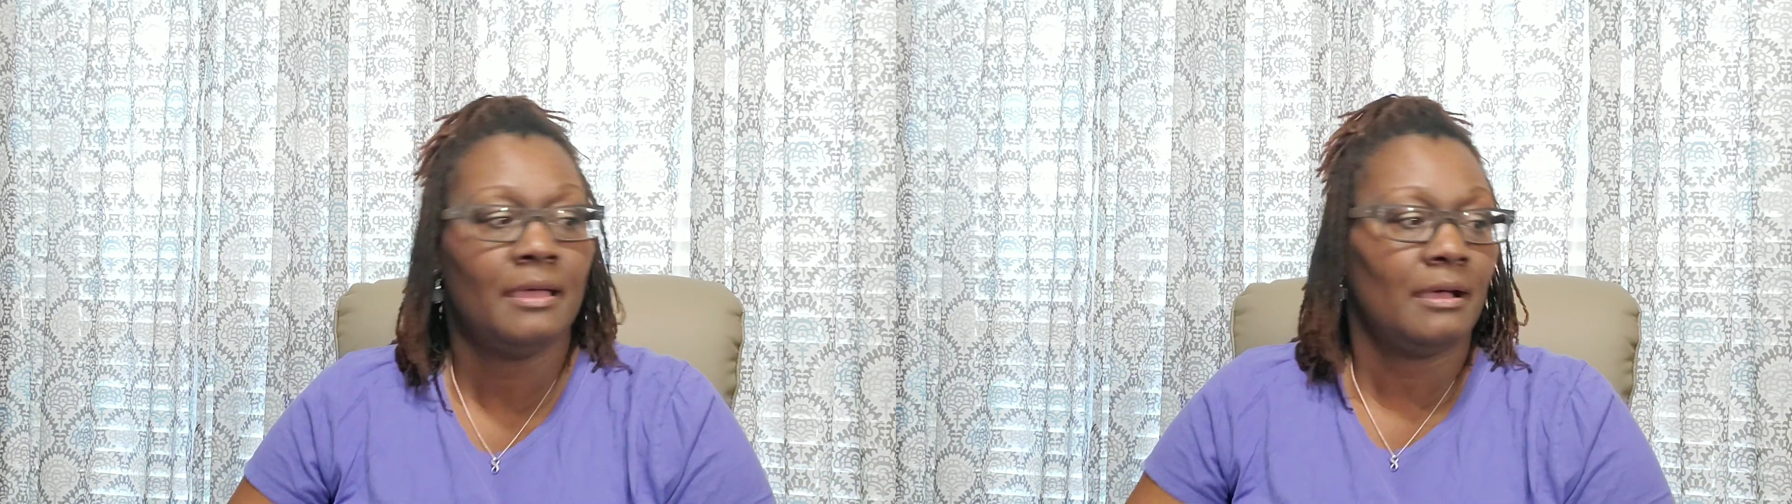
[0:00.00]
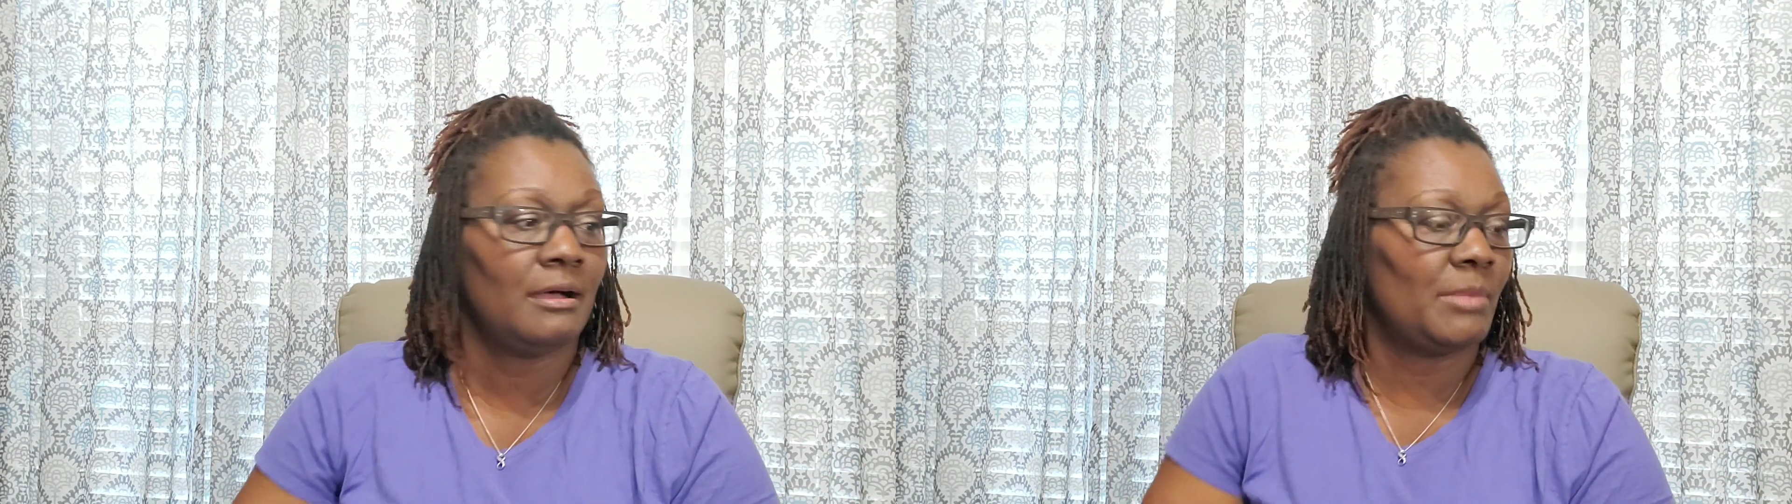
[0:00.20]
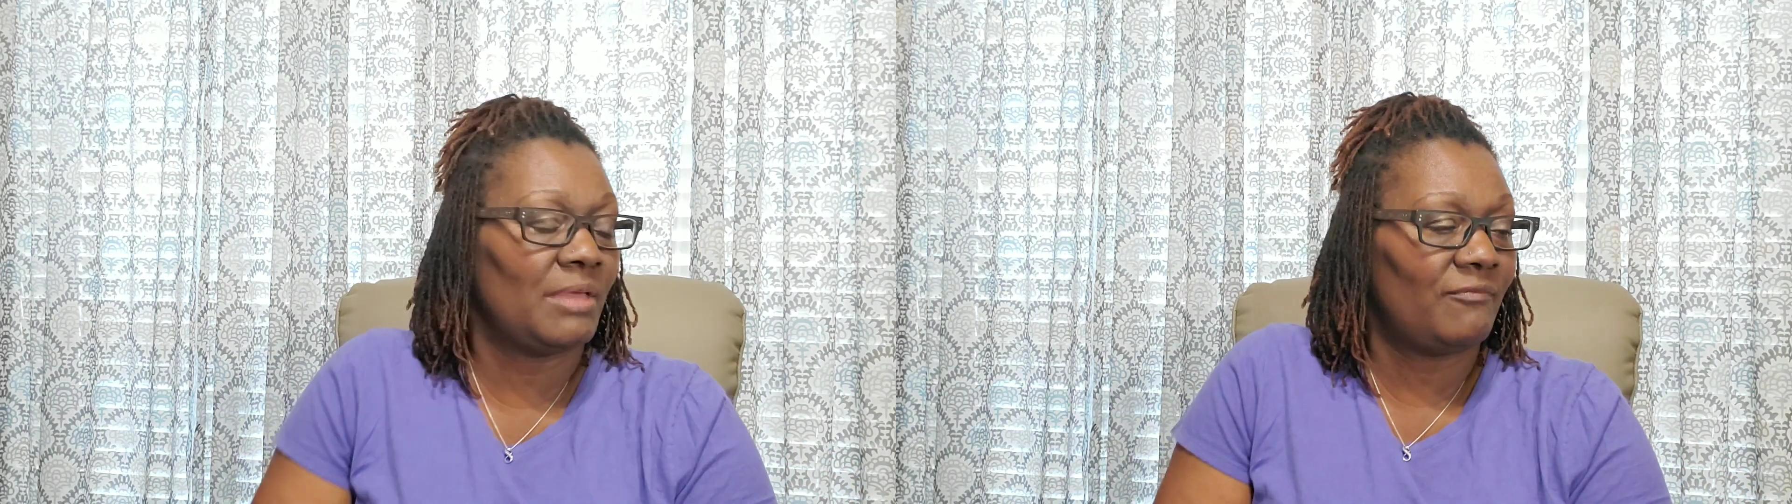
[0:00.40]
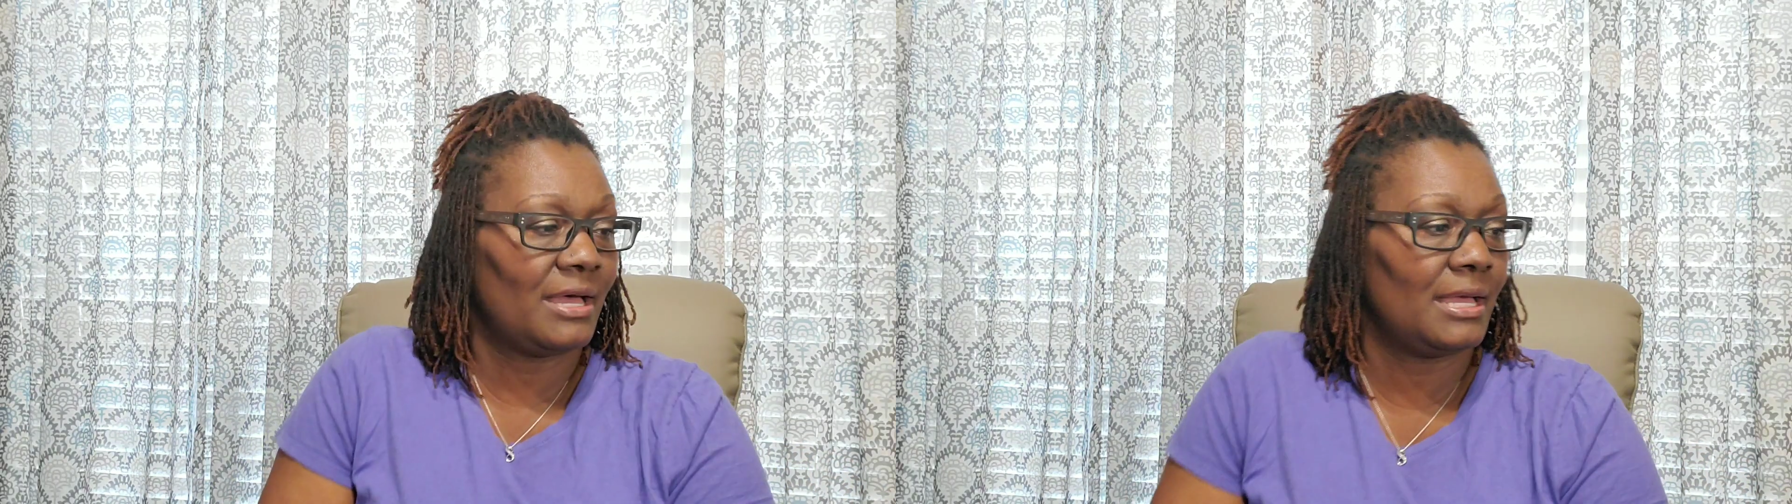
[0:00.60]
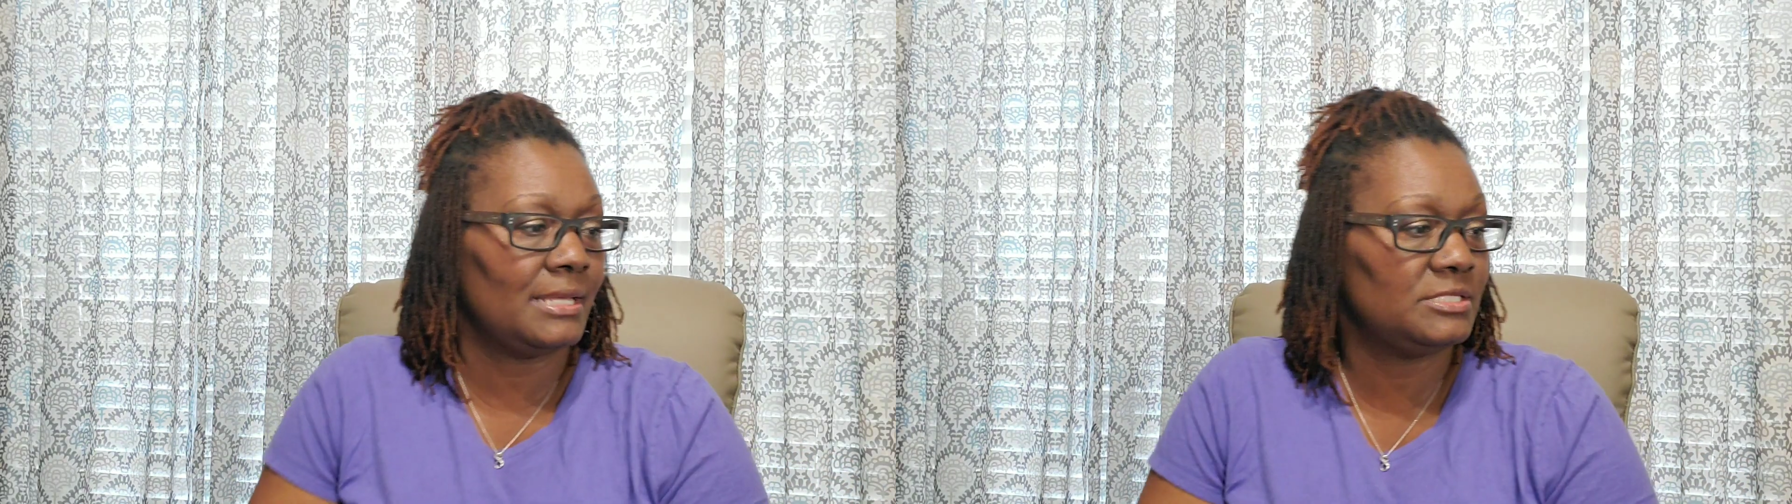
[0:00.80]
If
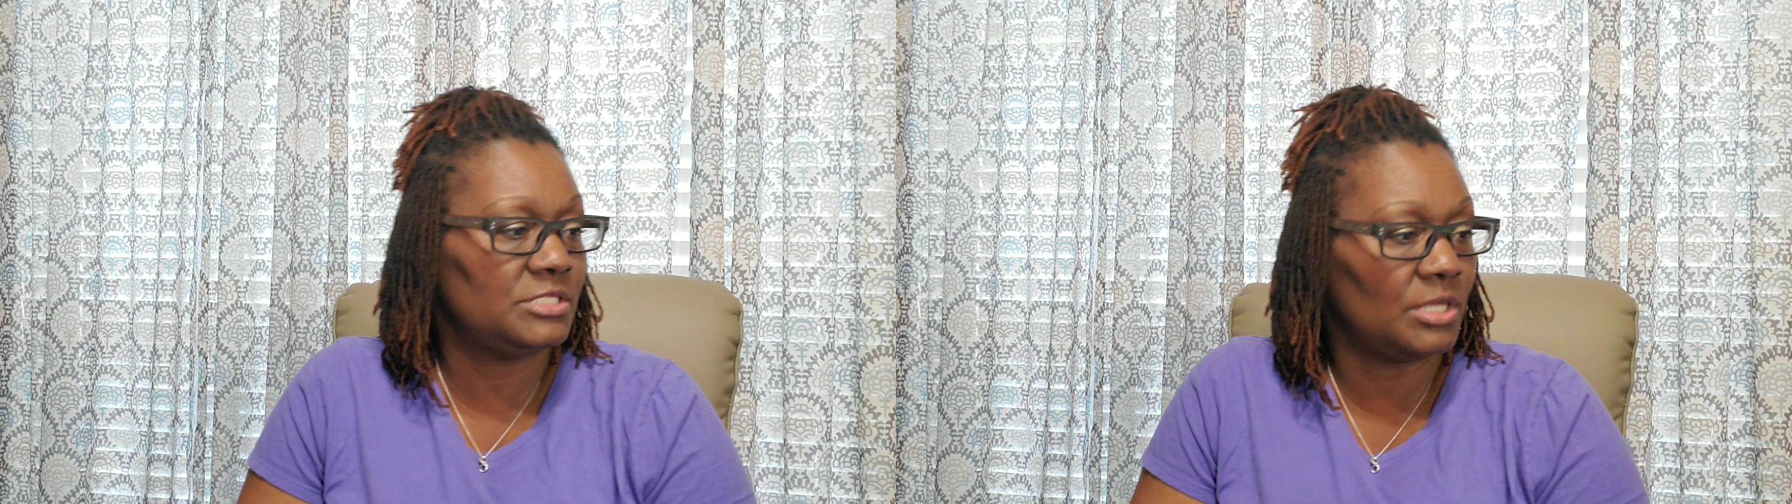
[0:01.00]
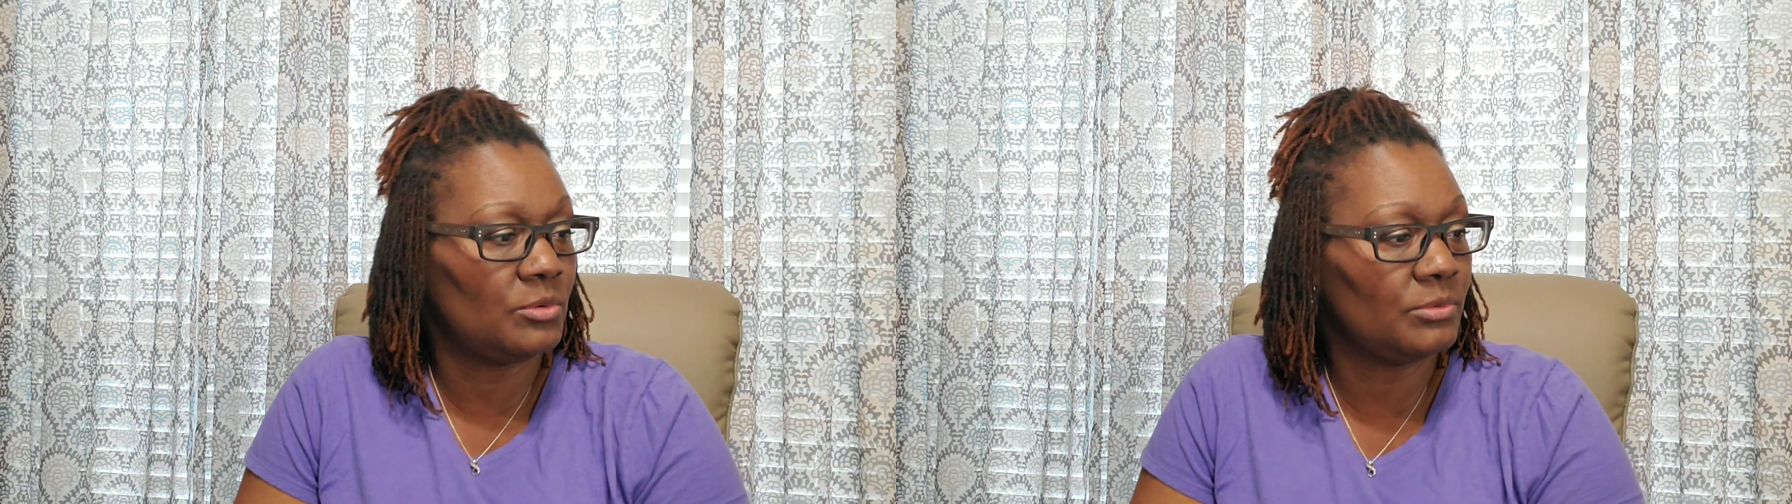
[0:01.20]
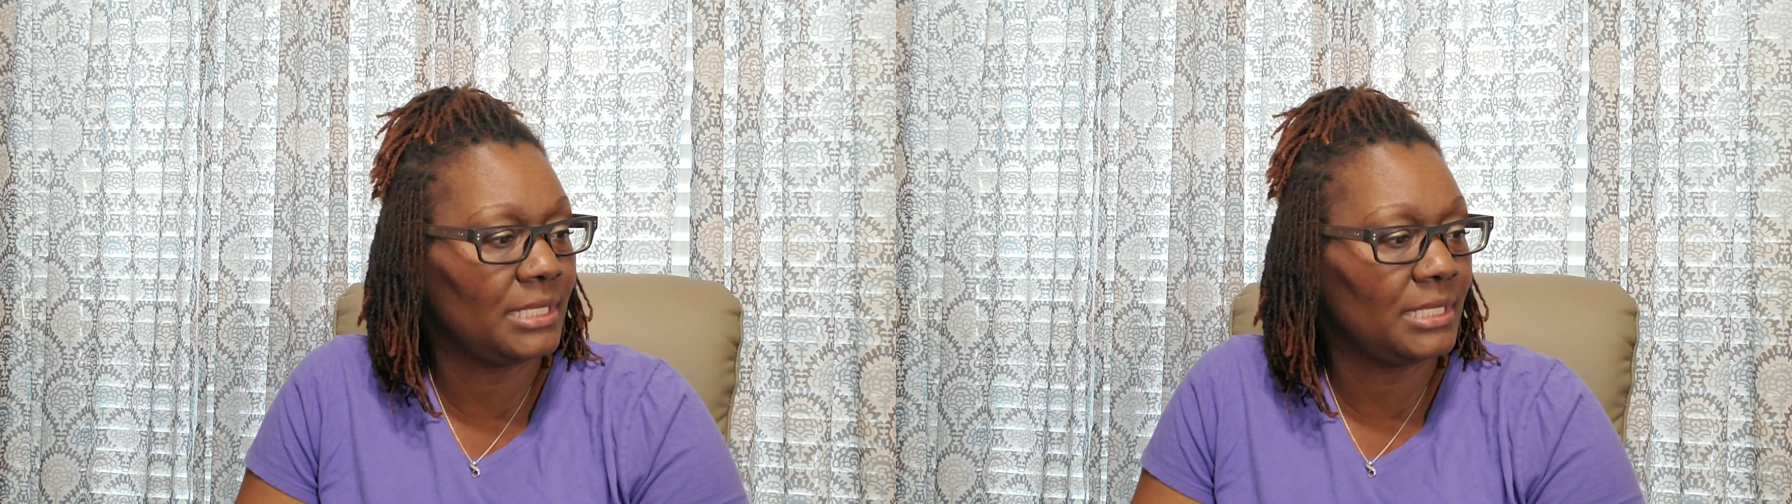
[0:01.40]
I don't